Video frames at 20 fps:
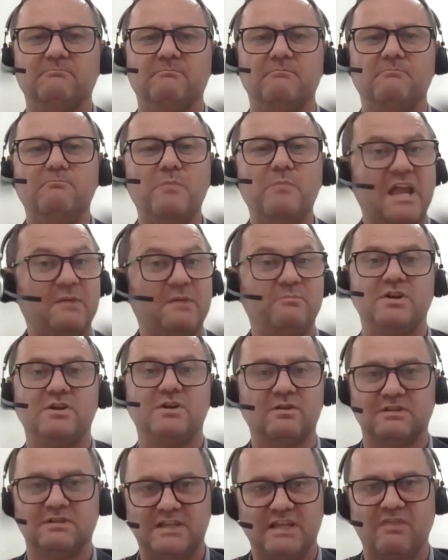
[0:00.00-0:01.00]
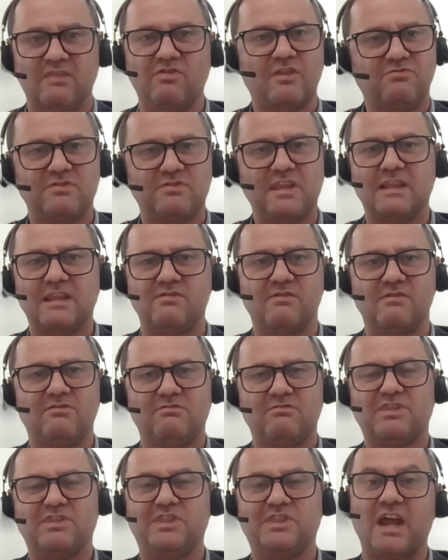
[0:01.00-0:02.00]
maybe not
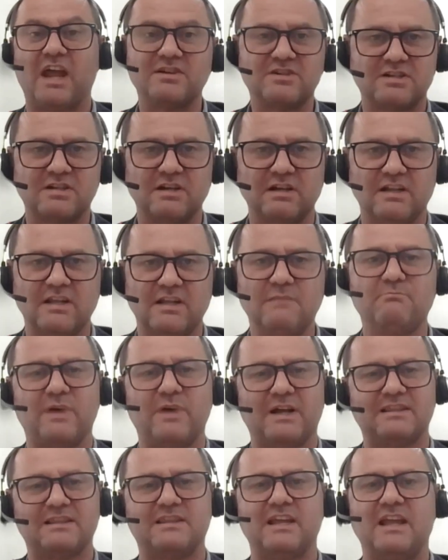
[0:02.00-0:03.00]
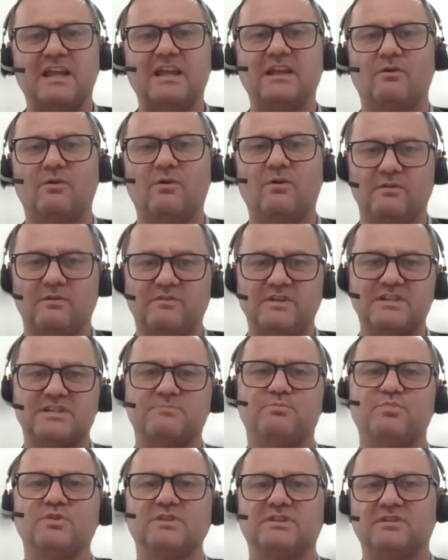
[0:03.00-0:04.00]
intentionally, but they always
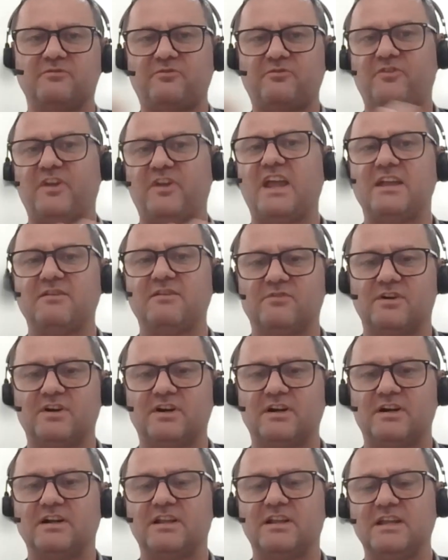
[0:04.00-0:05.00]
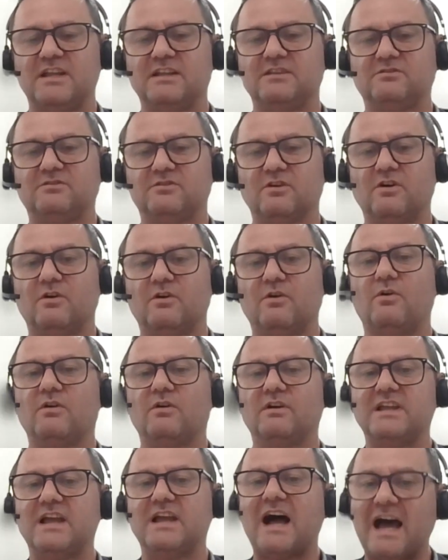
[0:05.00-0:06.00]
put a favor into
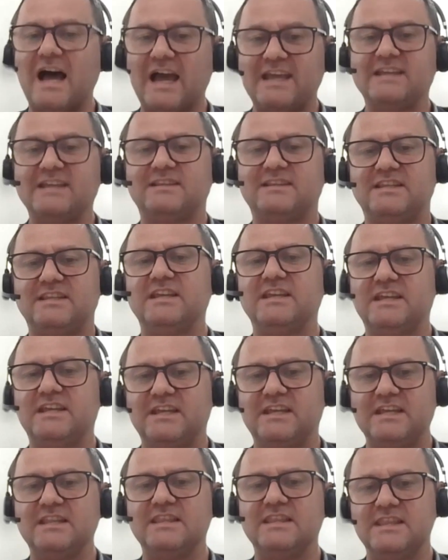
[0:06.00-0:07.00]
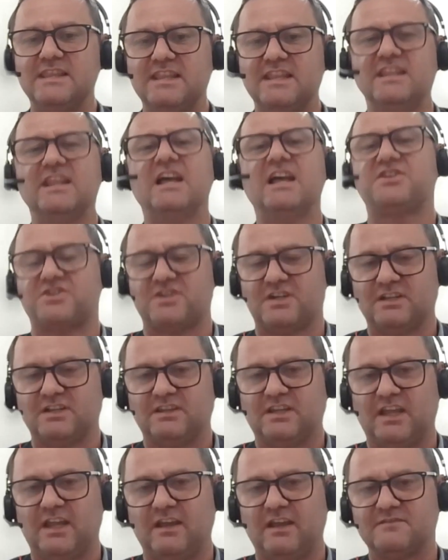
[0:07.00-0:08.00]
IT
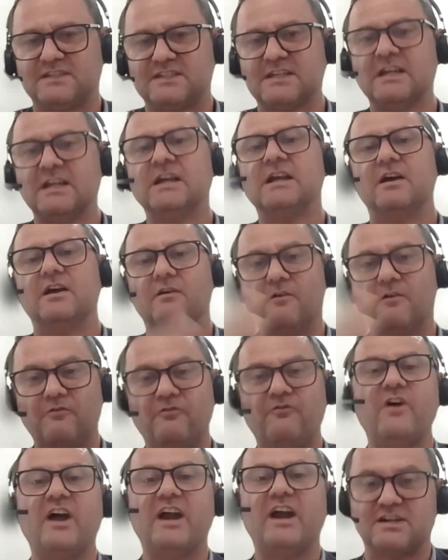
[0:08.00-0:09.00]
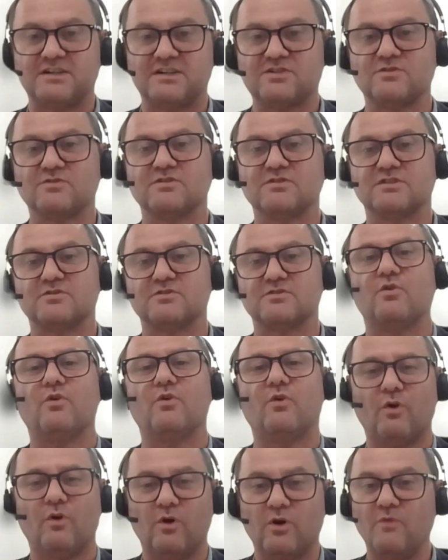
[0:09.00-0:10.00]
initiatives versus
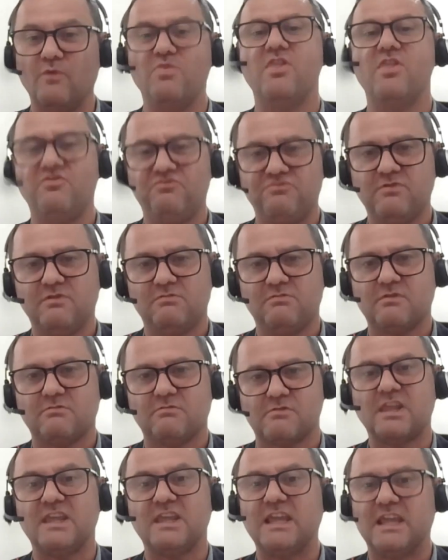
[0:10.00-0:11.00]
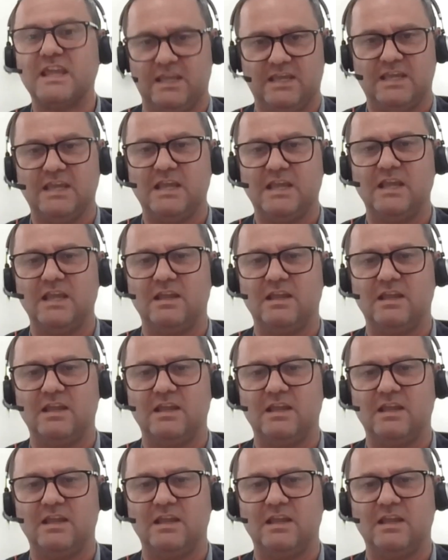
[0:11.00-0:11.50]
OT.